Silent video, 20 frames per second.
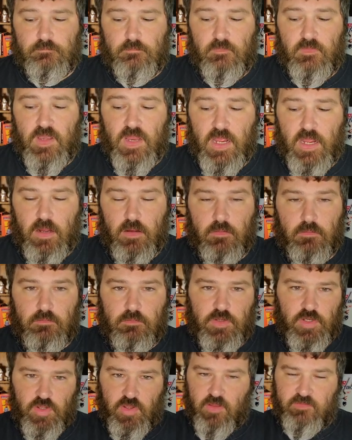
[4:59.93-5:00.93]
Now,
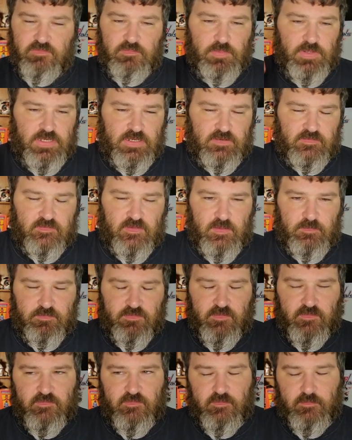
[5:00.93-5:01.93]
do you have to be in the same
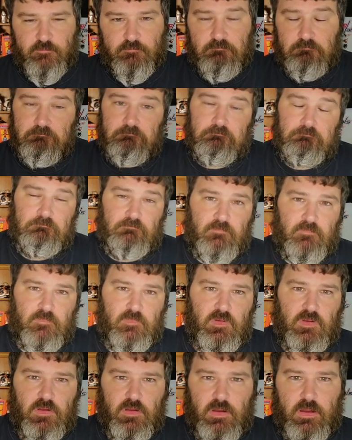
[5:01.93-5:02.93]
system?
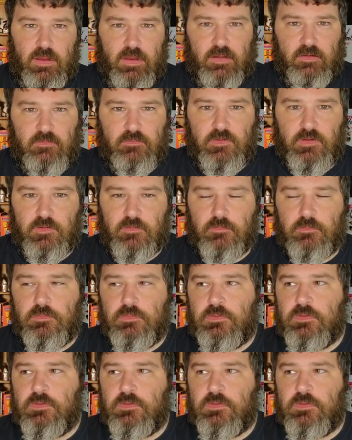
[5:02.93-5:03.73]
I don't know.